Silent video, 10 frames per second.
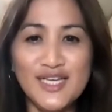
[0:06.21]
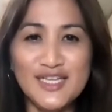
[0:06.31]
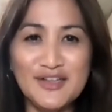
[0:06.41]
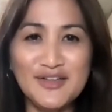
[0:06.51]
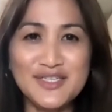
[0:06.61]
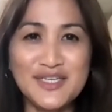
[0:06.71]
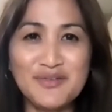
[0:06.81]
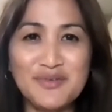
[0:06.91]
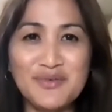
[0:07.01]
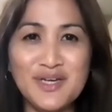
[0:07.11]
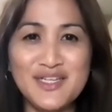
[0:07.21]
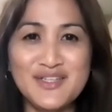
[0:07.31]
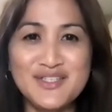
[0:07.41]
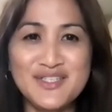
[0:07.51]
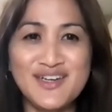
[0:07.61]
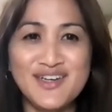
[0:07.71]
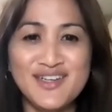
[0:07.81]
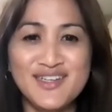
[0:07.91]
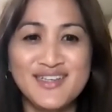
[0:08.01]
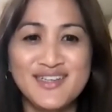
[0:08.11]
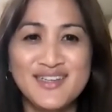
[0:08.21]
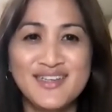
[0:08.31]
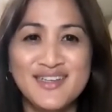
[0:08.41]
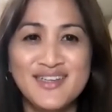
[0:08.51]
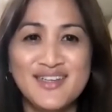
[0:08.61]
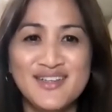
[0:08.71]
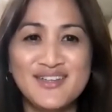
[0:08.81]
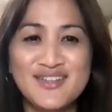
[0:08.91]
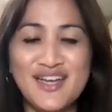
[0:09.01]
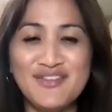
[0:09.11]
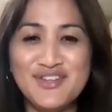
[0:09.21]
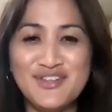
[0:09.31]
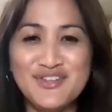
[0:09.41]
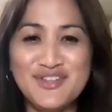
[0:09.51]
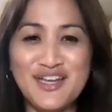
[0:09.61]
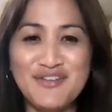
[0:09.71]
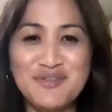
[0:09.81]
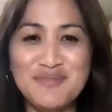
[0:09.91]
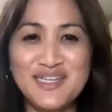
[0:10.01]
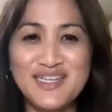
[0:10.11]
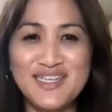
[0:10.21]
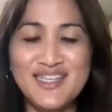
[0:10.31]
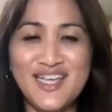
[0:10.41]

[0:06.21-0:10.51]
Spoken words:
Looks like we're ready to start. Good afternoon, everybody.